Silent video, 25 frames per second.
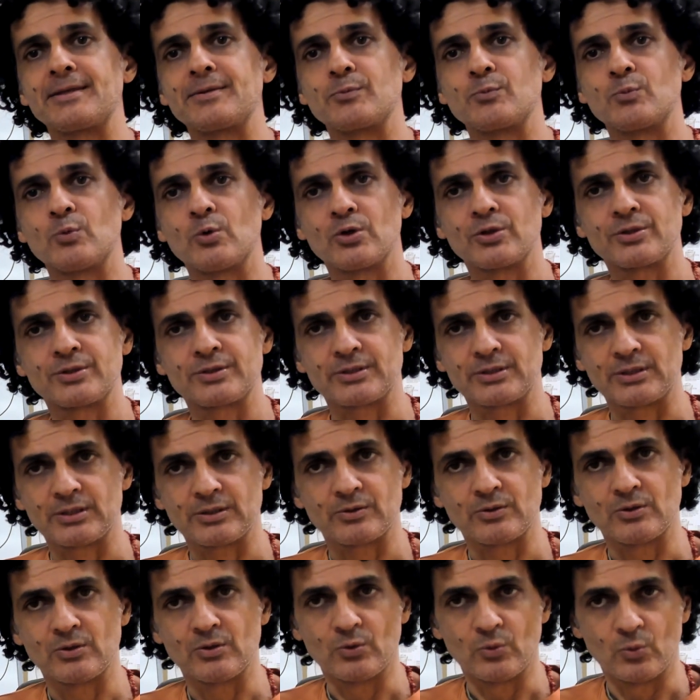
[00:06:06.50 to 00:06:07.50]
water,
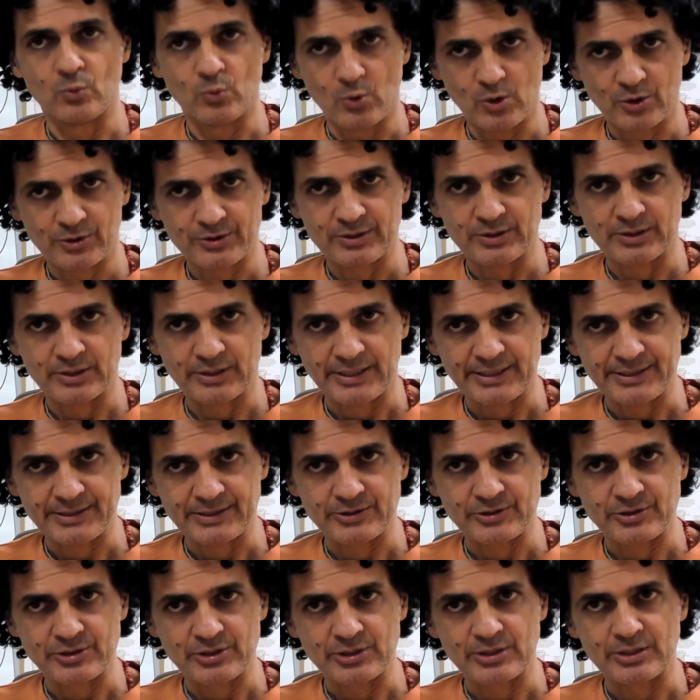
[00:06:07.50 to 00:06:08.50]
or water
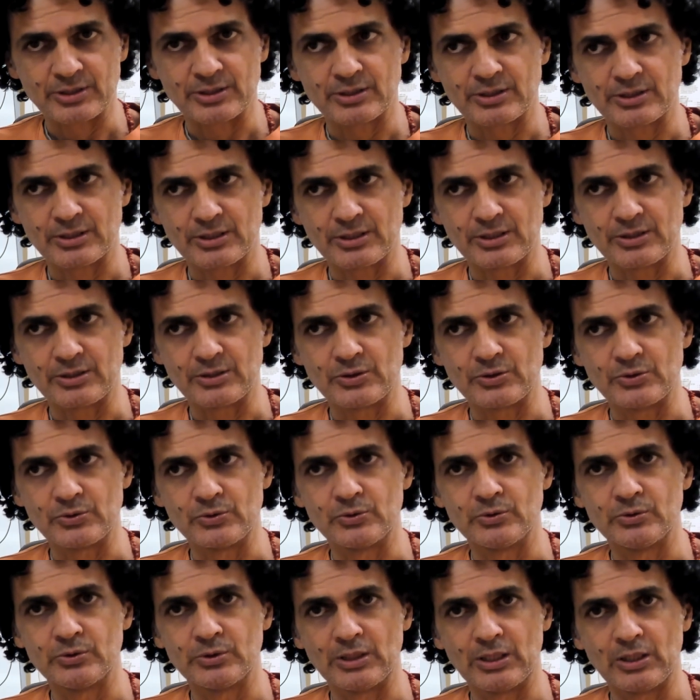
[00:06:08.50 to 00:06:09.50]
energy in
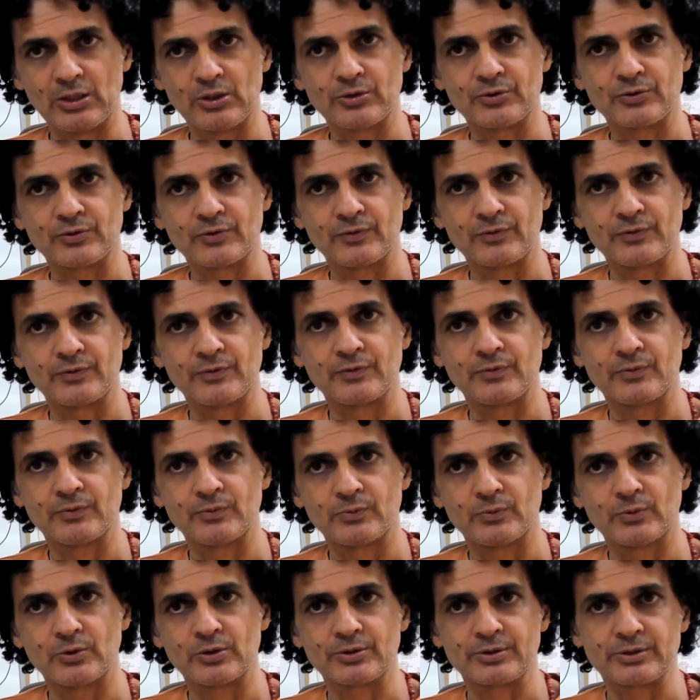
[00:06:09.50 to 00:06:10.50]
you, a lot of
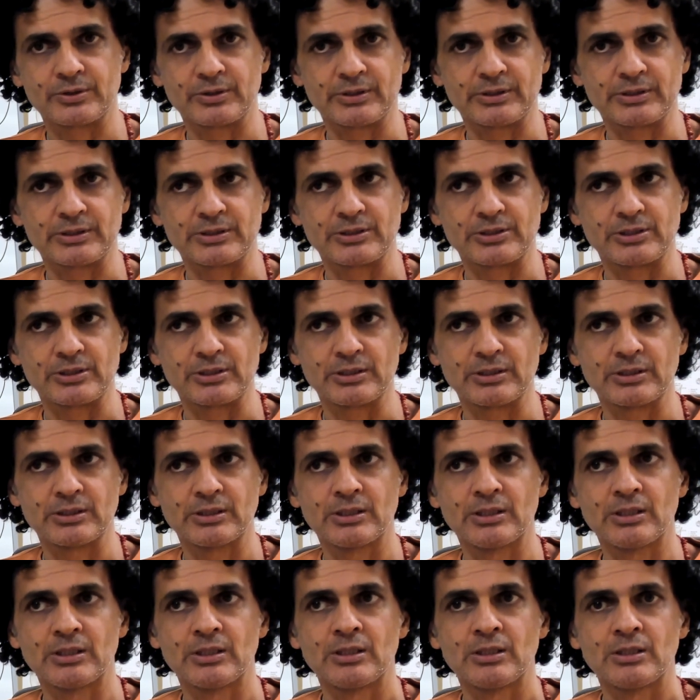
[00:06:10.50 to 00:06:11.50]
water energy.
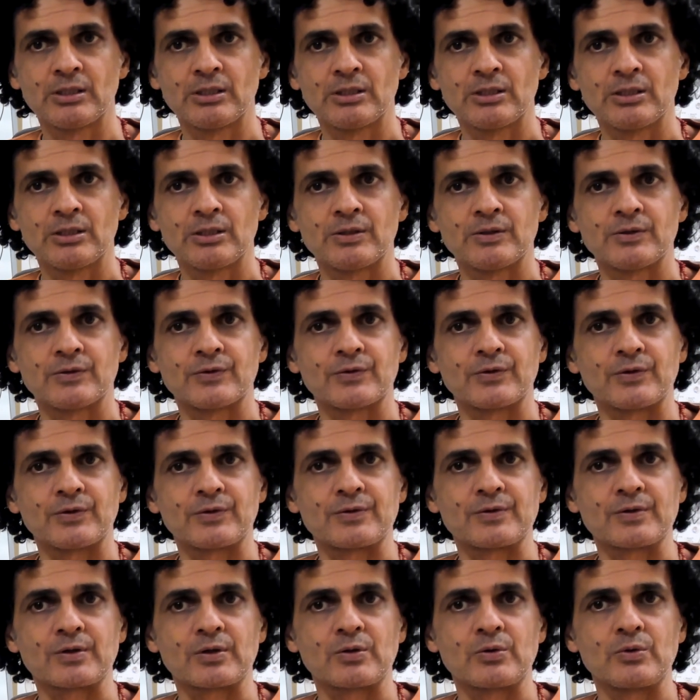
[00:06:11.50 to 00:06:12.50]
So
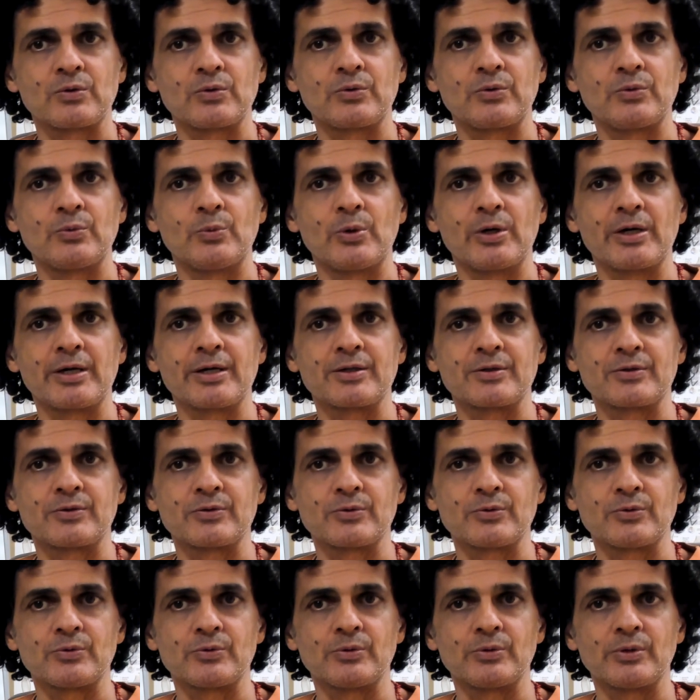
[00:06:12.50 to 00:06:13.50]
it's a good way
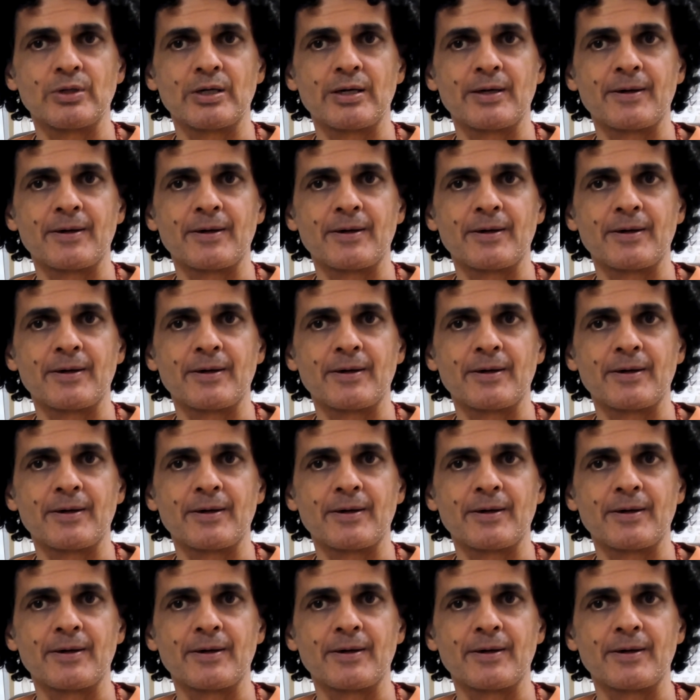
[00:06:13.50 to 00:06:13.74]
to